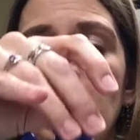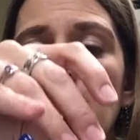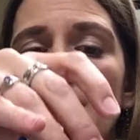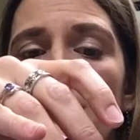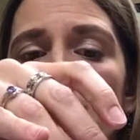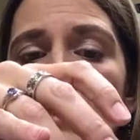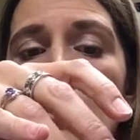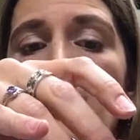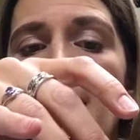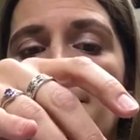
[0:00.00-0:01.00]
is I would say,
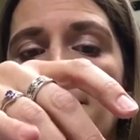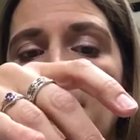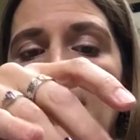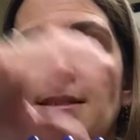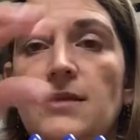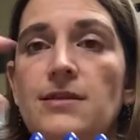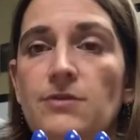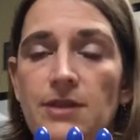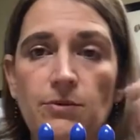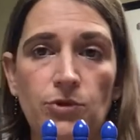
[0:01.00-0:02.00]
okay, I did the
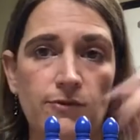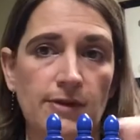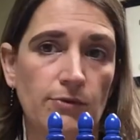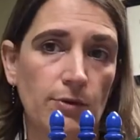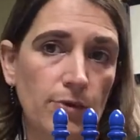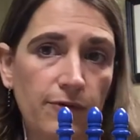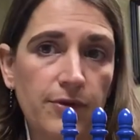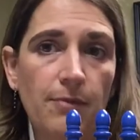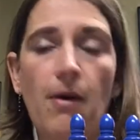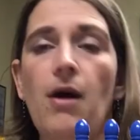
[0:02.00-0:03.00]
legal moves, I
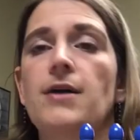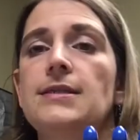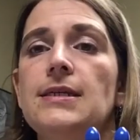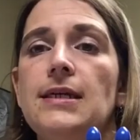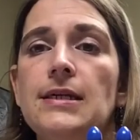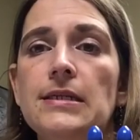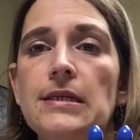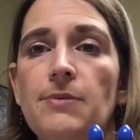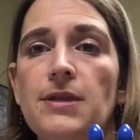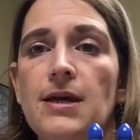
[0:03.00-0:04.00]
removed the pawns, and I ended
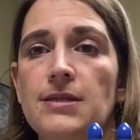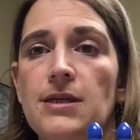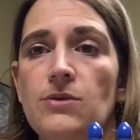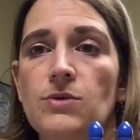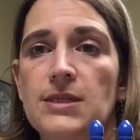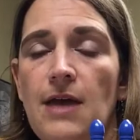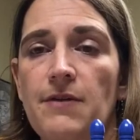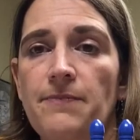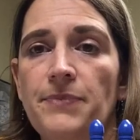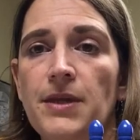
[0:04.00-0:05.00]
up with x equals
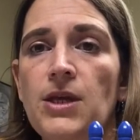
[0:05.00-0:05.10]
7.